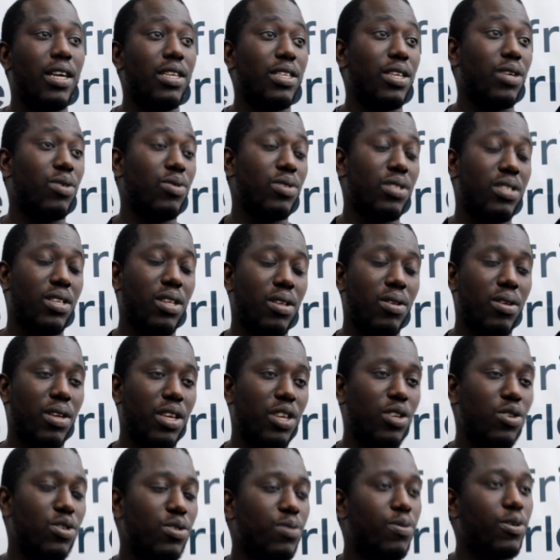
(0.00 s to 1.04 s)
There is a
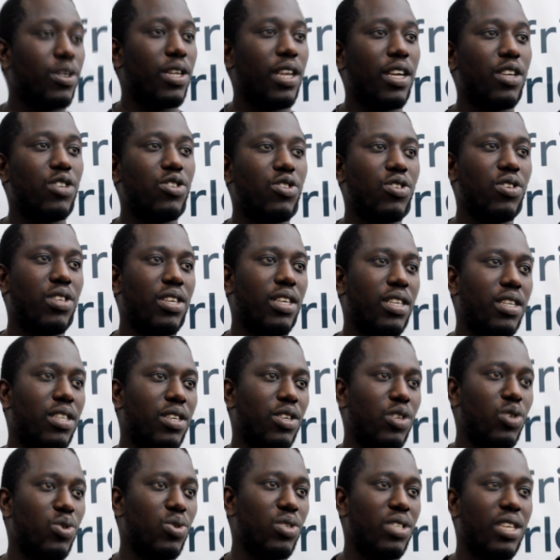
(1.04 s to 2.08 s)
huge potential
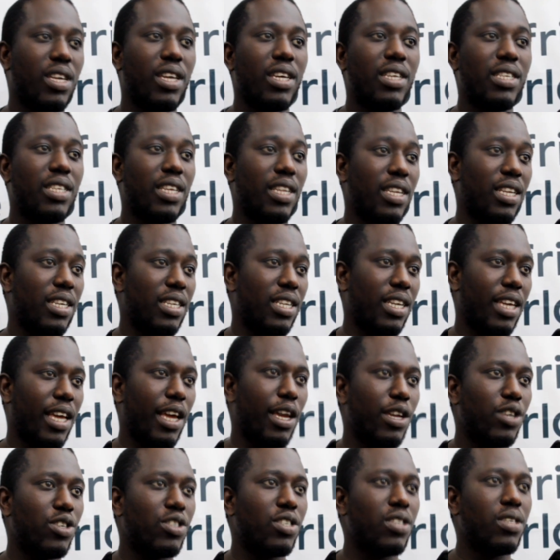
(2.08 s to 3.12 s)
in using it in
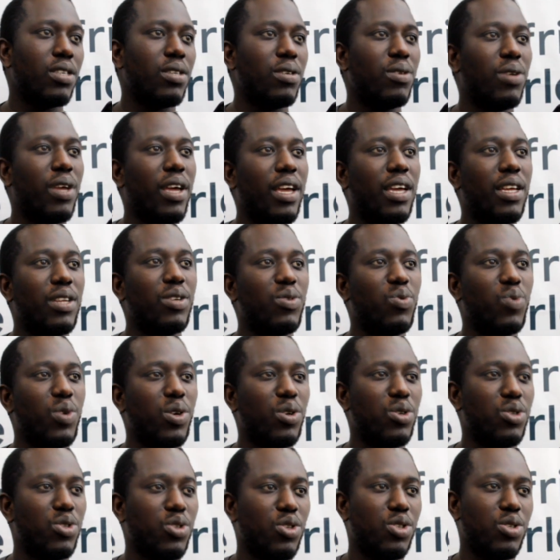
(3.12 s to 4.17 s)
education, and
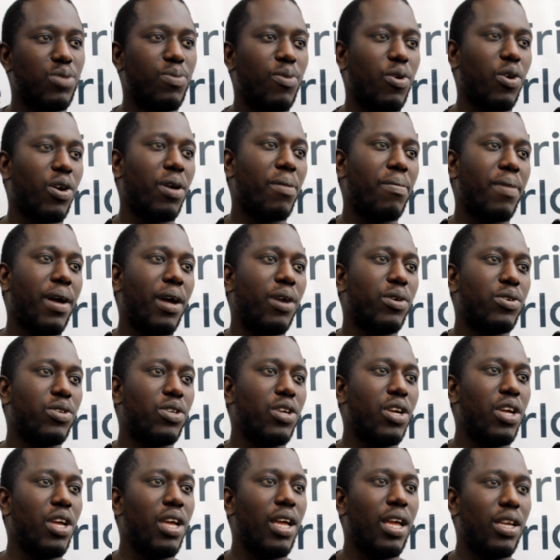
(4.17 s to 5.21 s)
we also spoke about
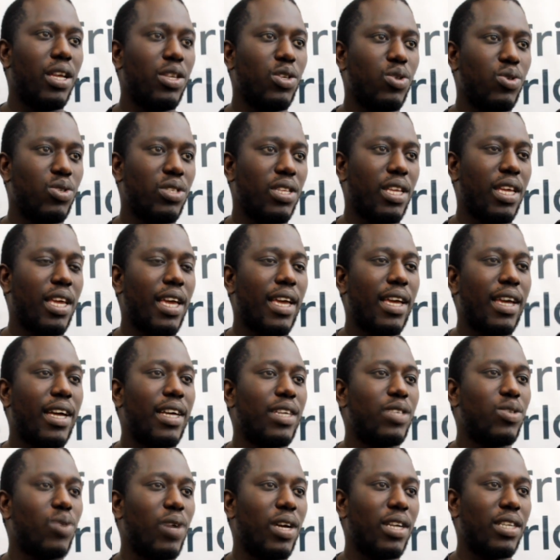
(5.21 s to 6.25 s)
using
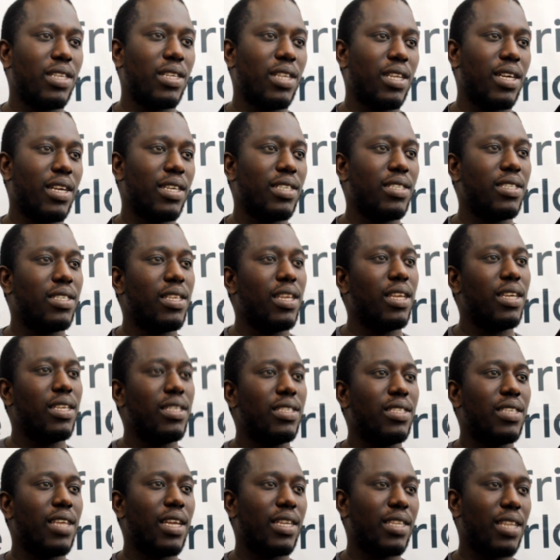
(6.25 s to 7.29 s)
AI to analyze
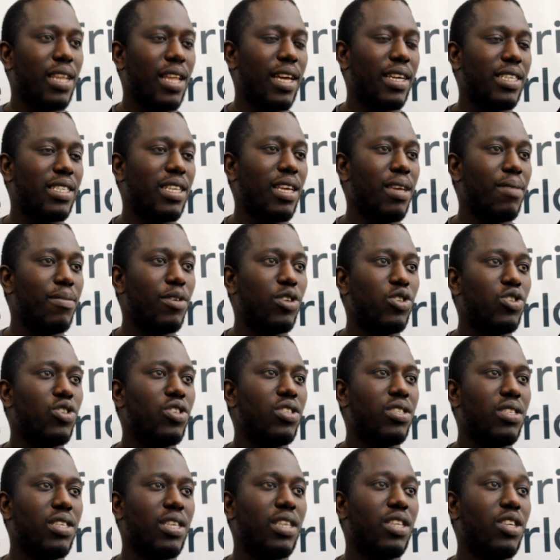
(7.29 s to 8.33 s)
satellite
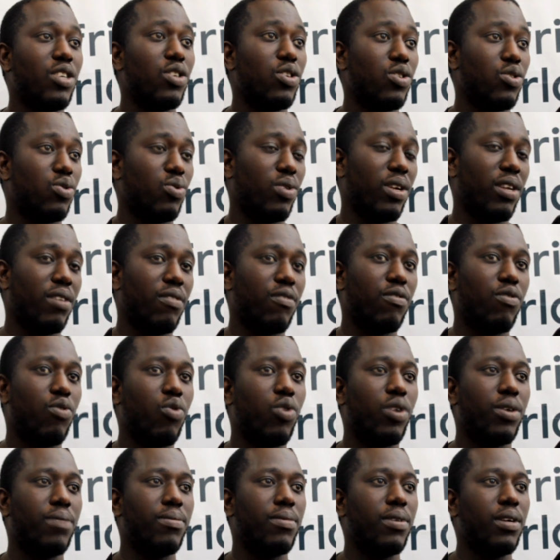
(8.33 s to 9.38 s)
images in order to
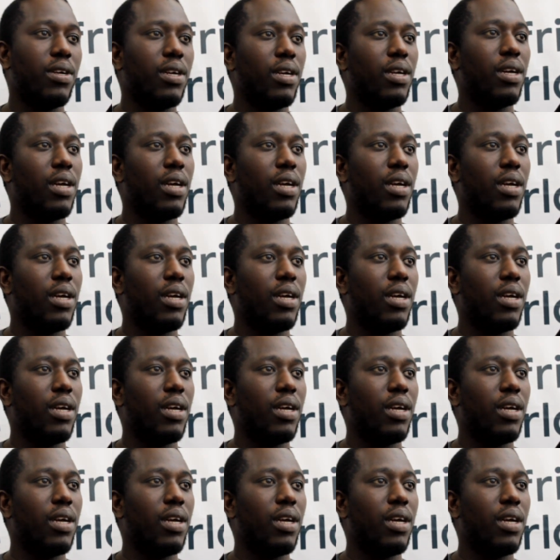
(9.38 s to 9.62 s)
inform